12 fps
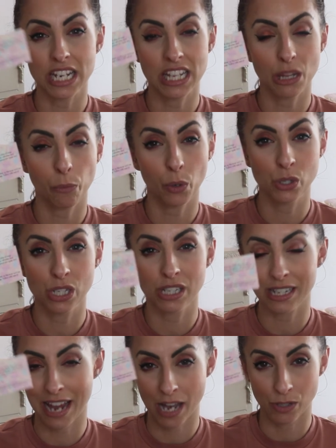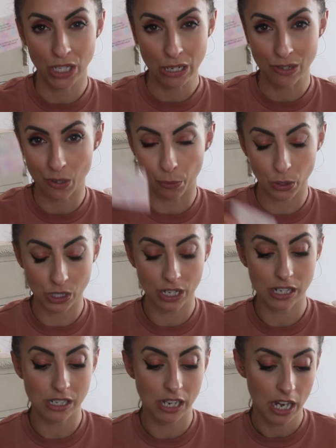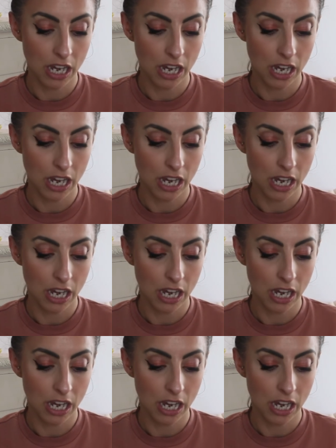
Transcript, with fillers: in the product and how to use the product.